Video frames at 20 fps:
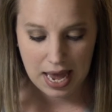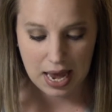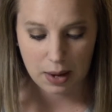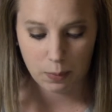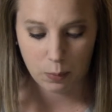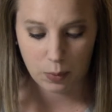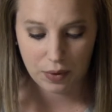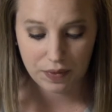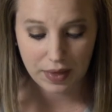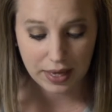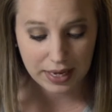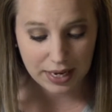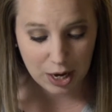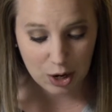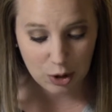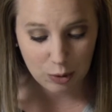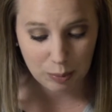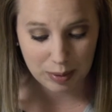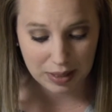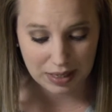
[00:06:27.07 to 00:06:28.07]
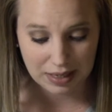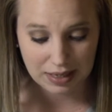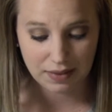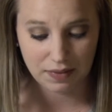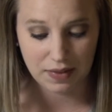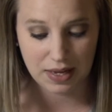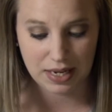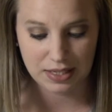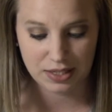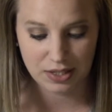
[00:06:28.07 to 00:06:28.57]
and when they opened,
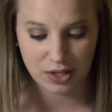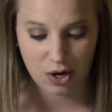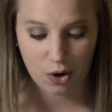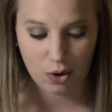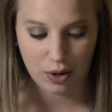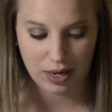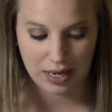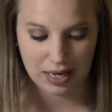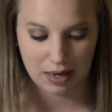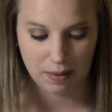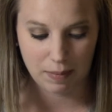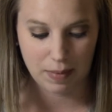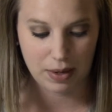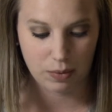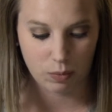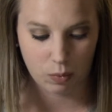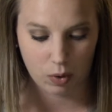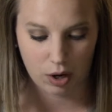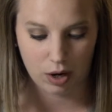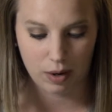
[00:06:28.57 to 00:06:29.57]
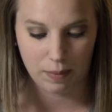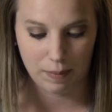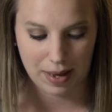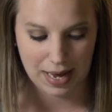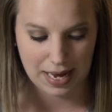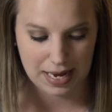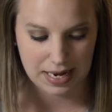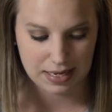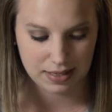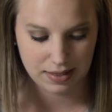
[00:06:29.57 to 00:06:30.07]
they saw him and were
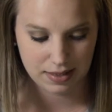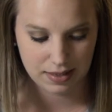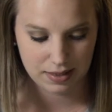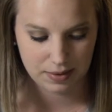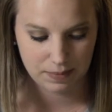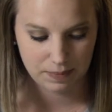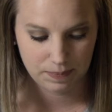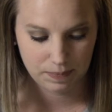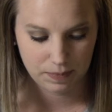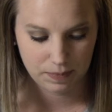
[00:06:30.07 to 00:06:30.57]
amazed.